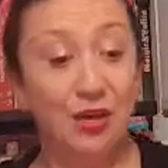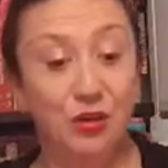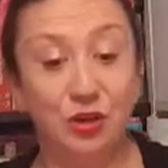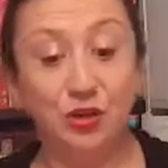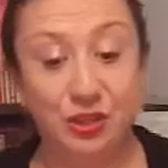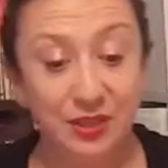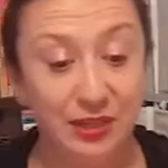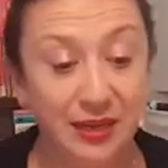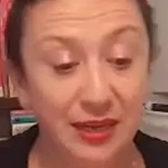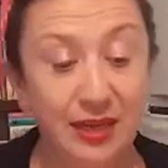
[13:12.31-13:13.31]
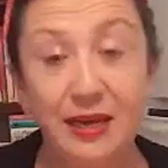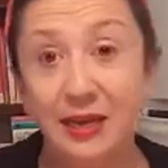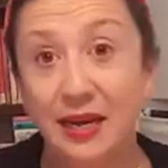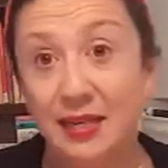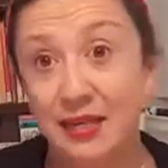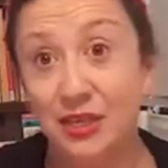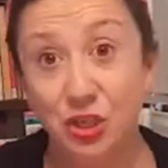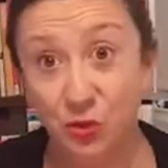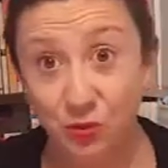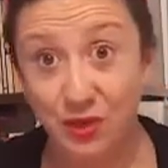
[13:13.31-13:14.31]
You could just cut it
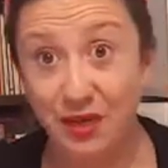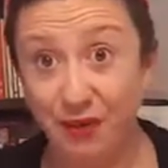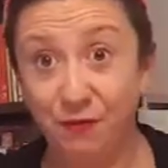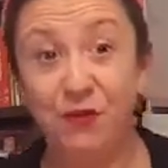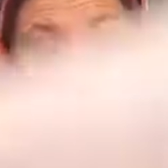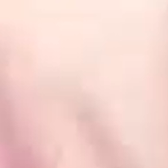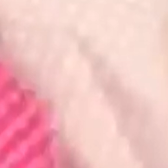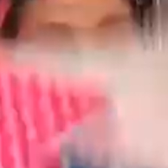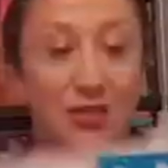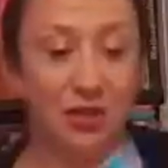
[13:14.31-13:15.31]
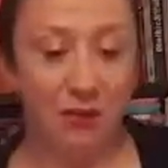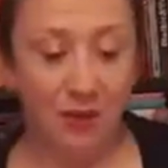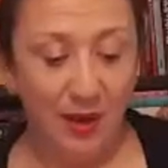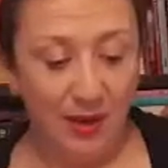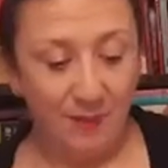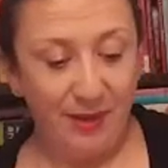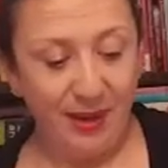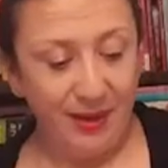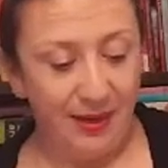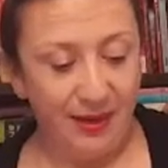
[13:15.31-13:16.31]
shorter if you needed to.
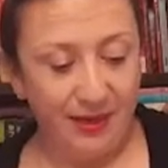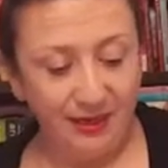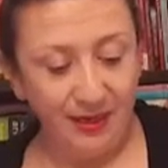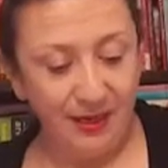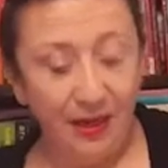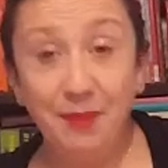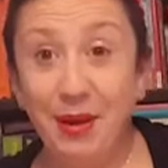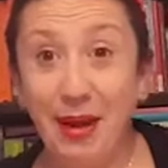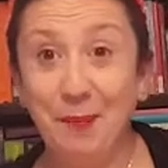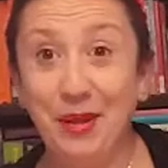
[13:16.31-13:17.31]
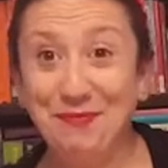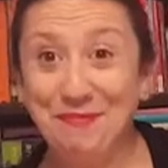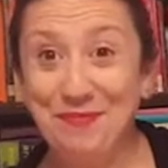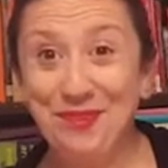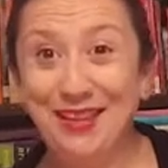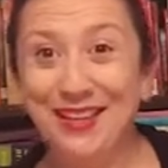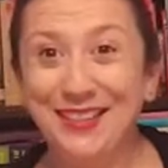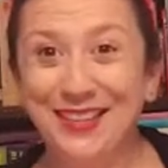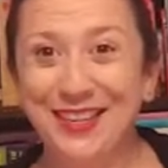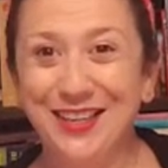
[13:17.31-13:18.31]
But I think I'm happy.
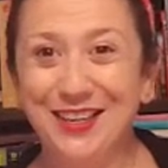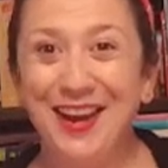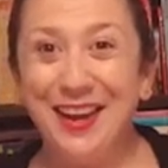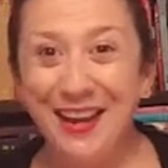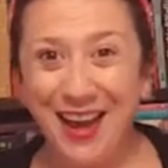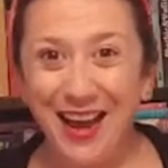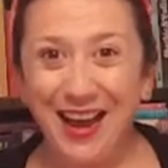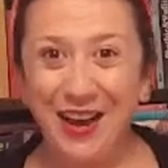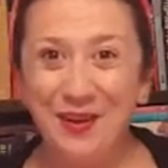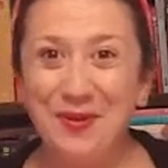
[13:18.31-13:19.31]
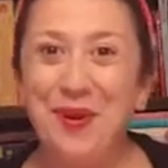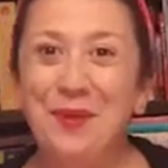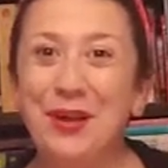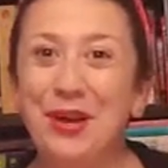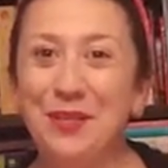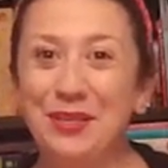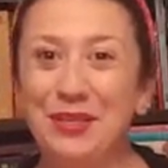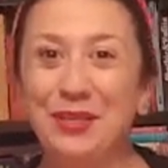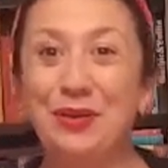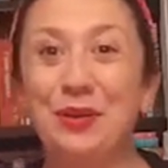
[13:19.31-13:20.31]
So now we're
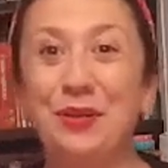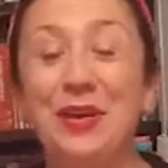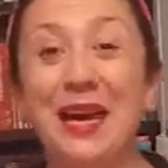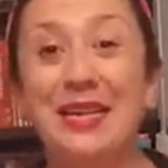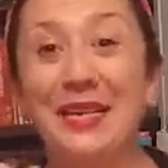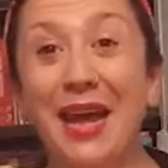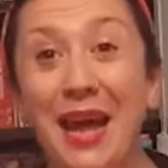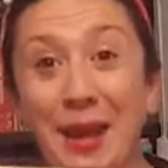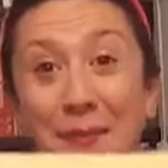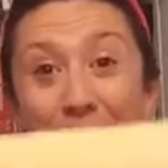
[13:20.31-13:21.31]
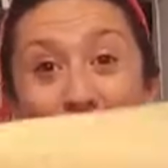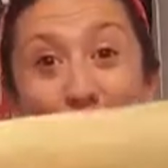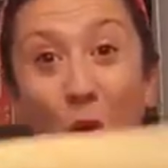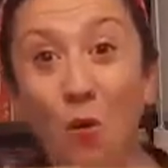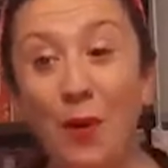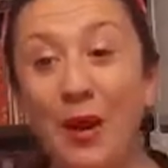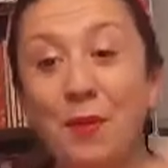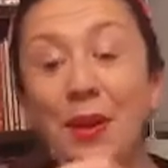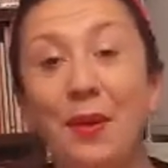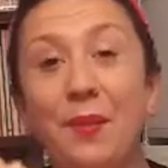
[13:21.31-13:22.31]
going to create a hem the whole way
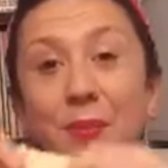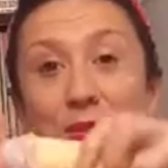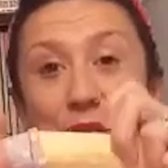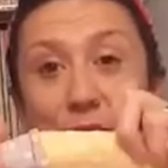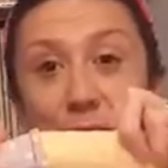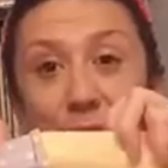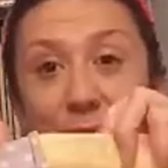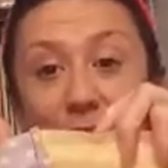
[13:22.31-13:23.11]
around the bottom.